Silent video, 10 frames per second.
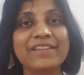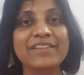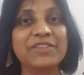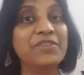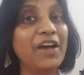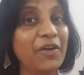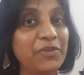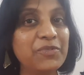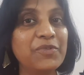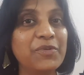So now
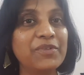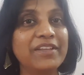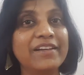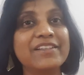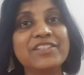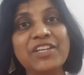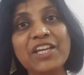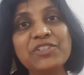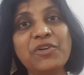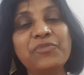you know that a
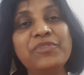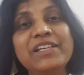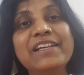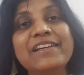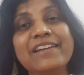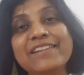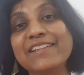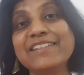change of feeling is a